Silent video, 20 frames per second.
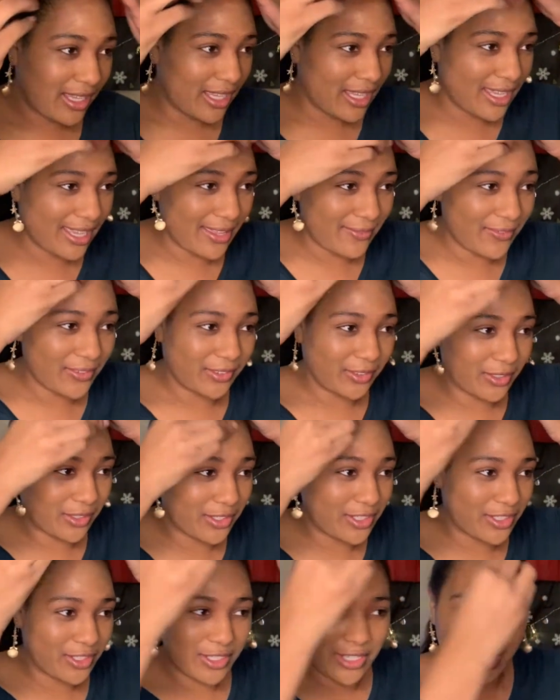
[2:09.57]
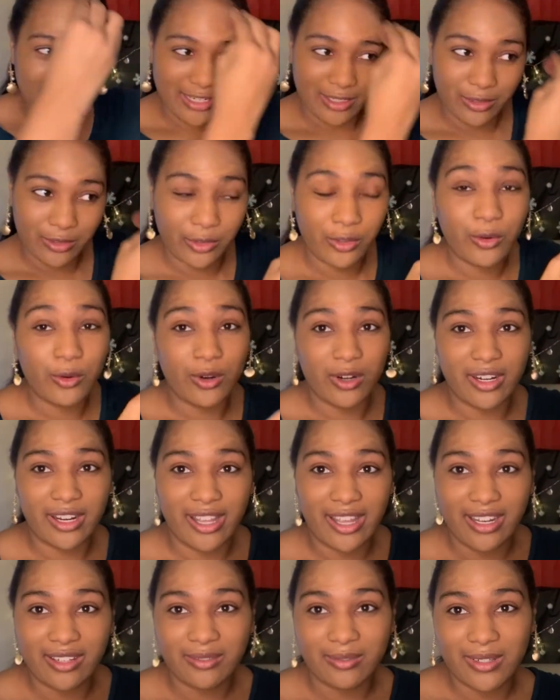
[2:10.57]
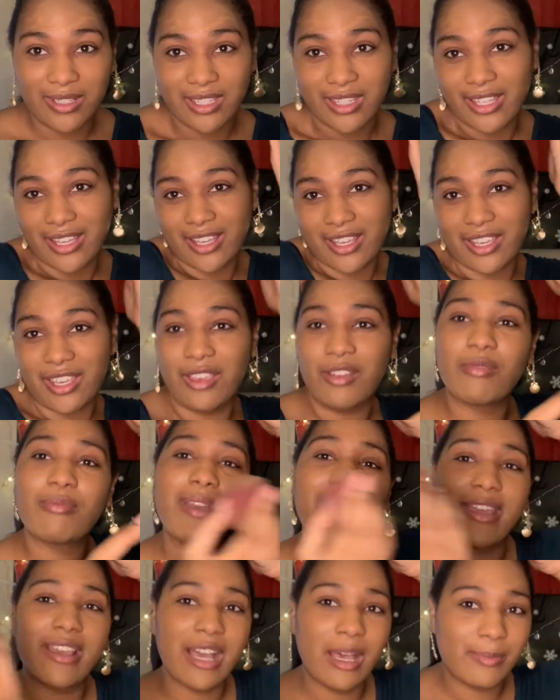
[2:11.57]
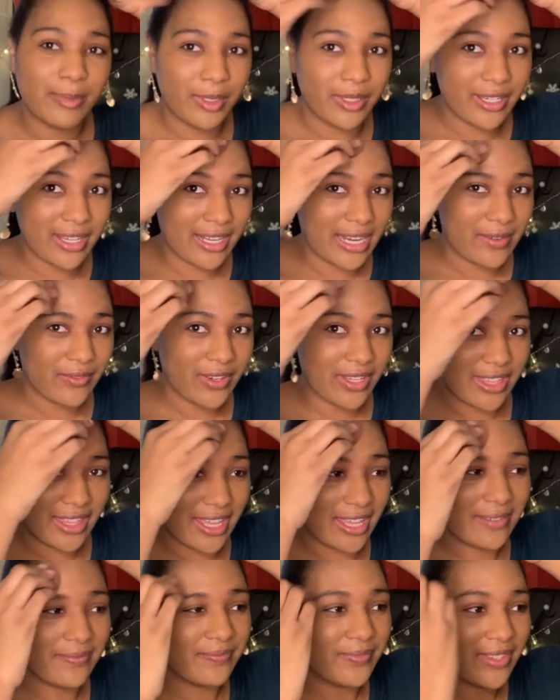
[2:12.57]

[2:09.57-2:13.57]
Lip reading: if it looks good, I'll record it with like a cute makeup look and everything,